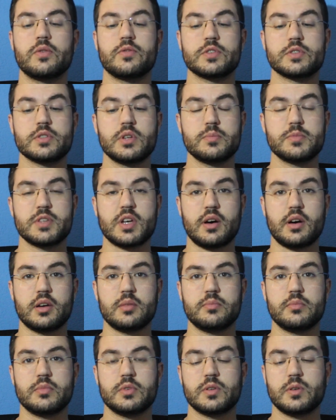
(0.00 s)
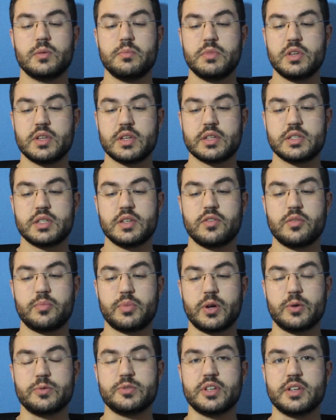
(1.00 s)
For some time, communicative
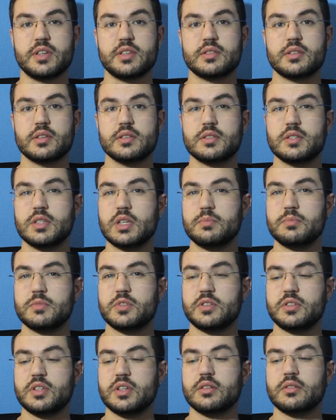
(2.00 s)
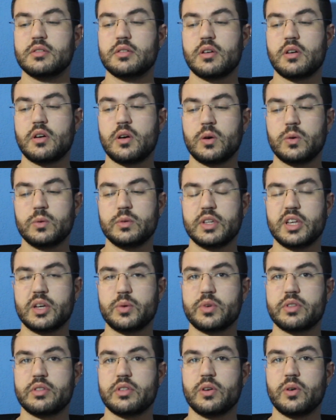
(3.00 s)
approaches seem to deal only
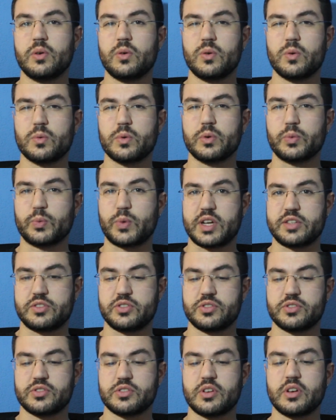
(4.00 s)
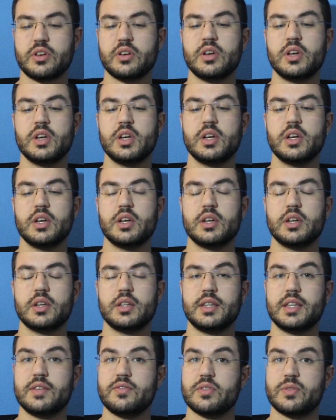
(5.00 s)
with the oral register,
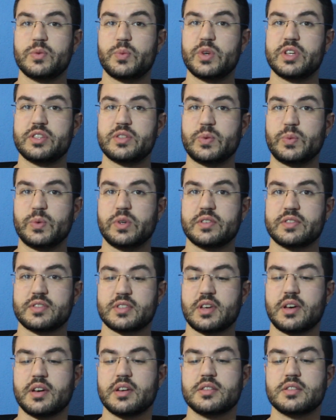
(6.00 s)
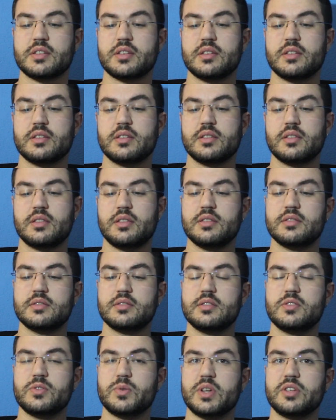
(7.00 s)
leaving the written one aside. This
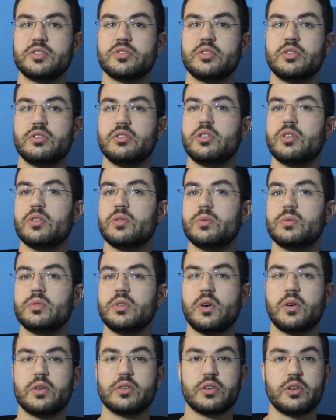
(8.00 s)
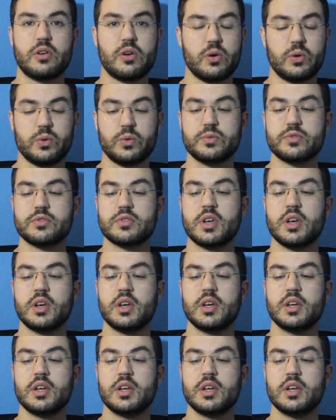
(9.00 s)
situation no longer holds,